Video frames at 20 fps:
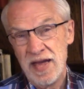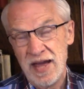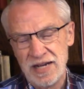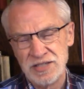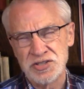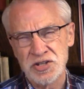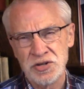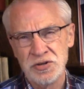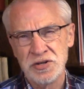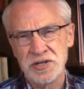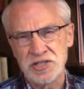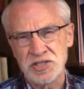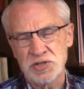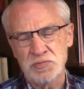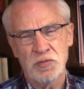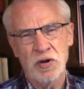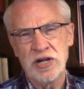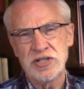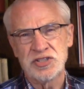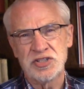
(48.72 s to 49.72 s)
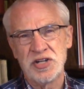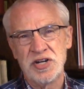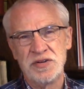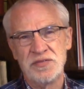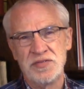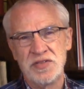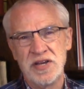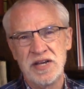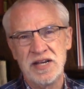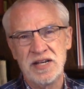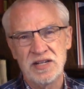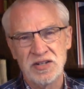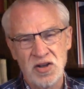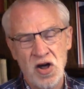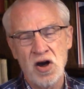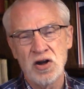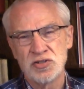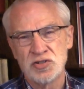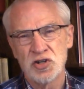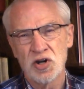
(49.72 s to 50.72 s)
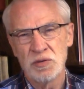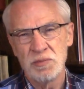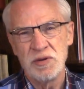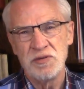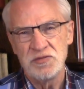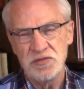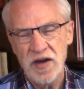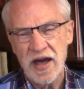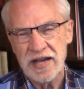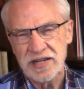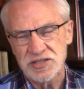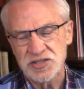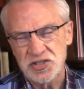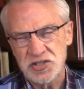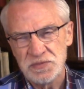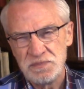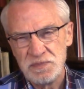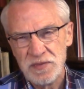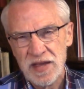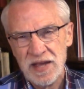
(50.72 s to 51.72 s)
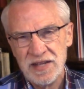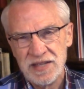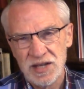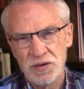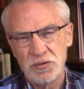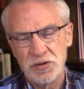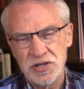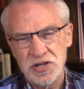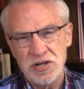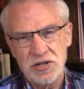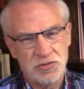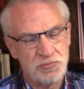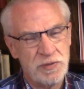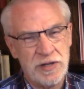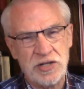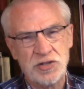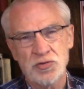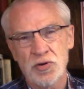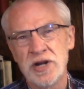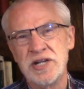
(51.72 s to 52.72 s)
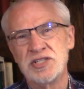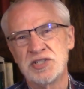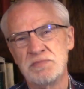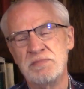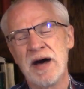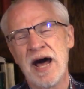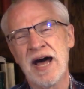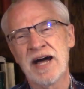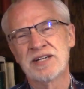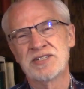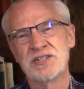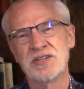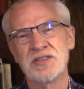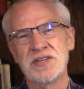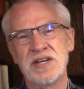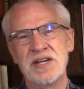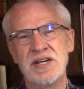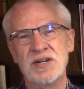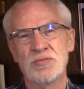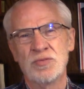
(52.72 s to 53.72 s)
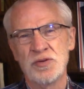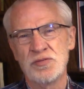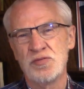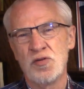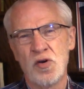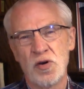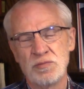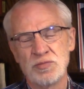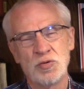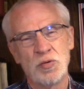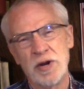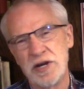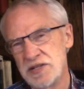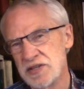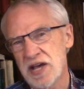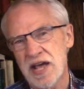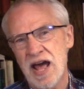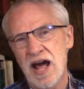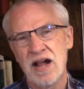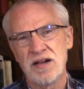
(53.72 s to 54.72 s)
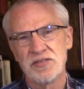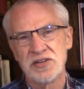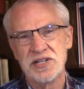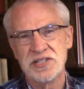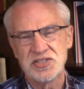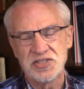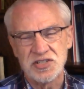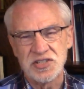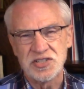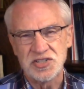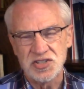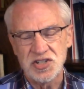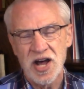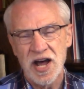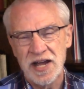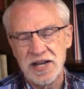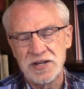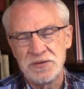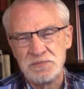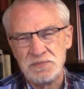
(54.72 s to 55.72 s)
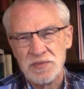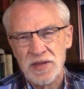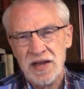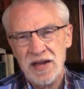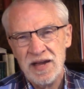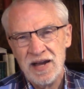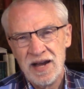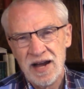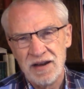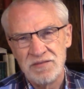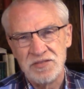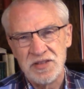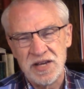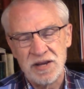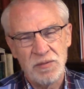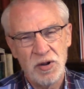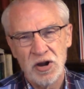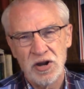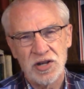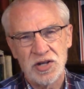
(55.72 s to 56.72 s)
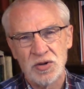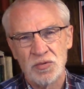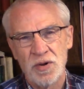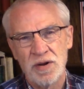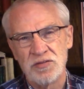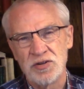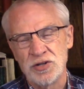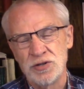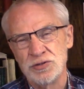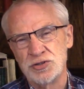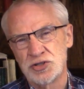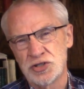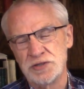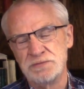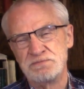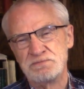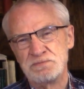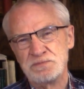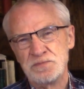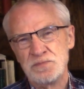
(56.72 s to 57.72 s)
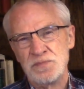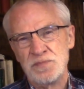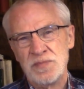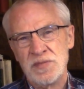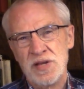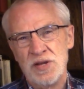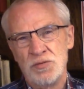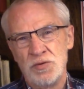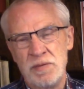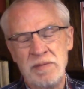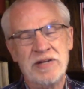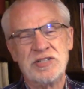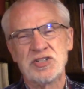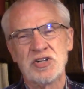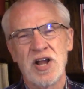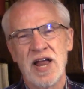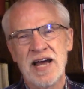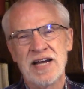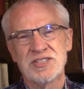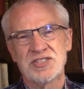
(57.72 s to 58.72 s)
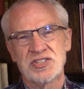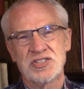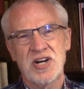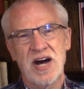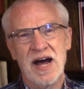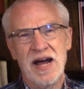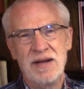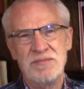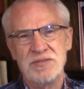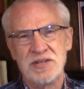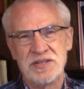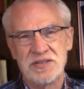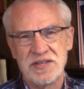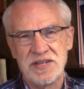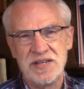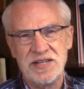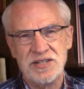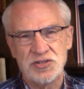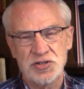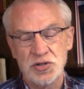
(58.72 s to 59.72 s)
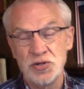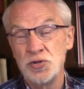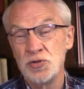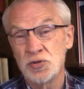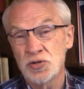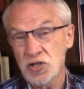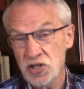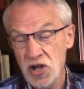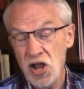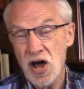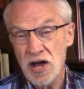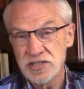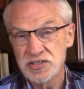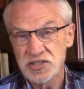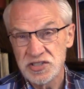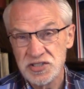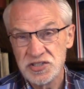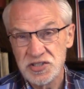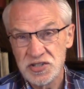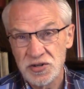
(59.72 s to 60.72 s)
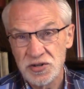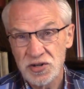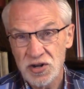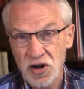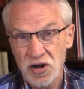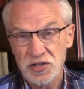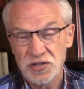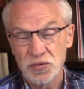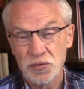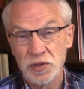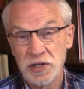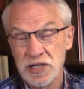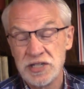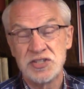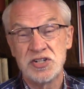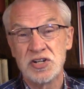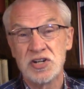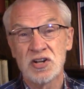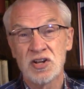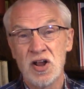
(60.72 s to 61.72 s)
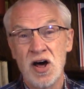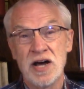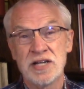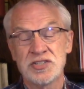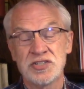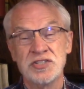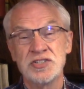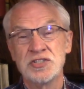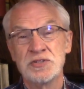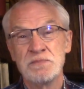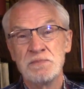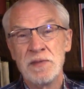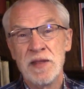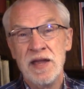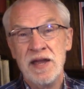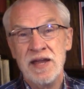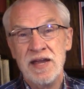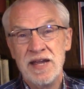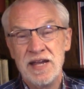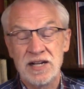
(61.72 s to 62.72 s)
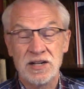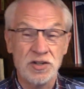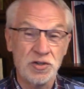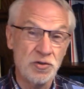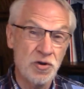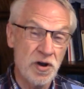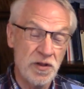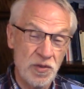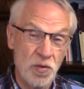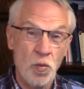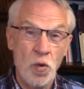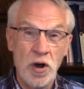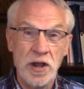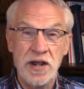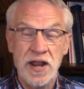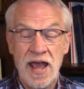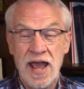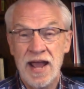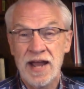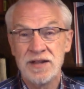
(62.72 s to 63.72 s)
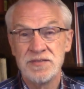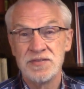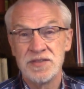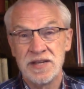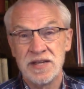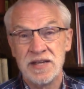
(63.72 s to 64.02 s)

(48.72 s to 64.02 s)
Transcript: as a good expression of the long-term effects that would be traced back to the Reformed wing, the Calvinistic side of the American Revolution. We mentioned last time that the two clauses that are called the religion clauses include, on the one hand,